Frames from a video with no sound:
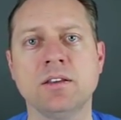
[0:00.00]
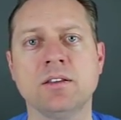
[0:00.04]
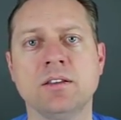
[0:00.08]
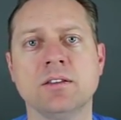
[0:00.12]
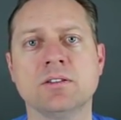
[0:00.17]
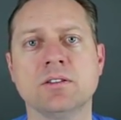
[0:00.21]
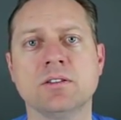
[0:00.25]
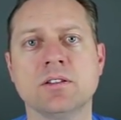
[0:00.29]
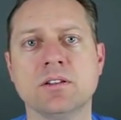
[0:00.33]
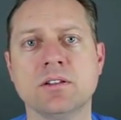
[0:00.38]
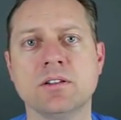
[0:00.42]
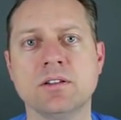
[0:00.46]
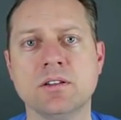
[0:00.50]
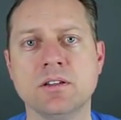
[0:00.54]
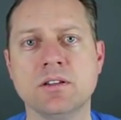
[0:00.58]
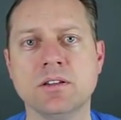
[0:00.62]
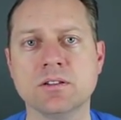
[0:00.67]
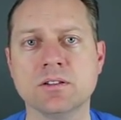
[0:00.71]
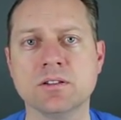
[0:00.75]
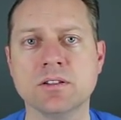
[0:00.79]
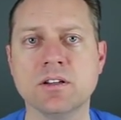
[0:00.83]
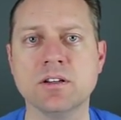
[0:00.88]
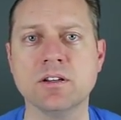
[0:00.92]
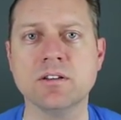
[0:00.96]
There's a,
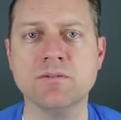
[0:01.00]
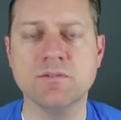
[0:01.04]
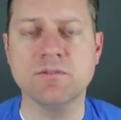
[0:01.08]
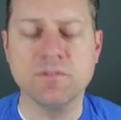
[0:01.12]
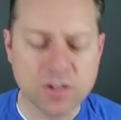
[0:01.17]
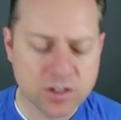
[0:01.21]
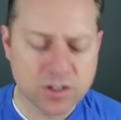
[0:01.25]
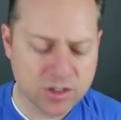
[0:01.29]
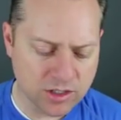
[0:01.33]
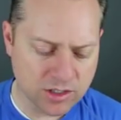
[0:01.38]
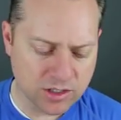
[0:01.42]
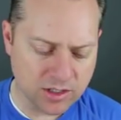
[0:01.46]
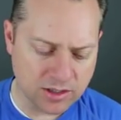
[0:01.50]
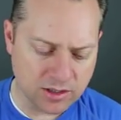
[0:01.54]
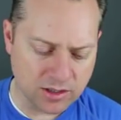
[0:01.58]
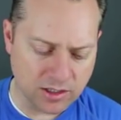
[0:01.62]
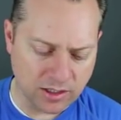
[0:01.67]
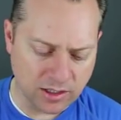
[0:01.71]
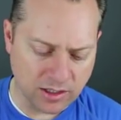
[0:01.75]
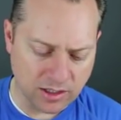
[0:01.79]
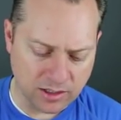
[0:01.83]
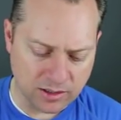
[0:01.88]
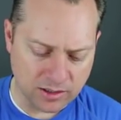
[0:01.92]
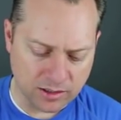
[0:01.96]
there's a division in the
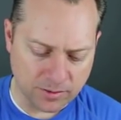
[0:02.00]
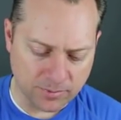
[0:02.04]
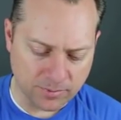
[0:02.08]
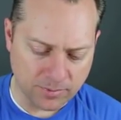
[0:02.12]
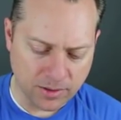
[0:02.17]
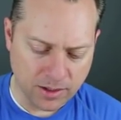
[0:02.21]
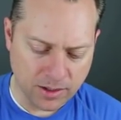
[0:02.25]
kingdom.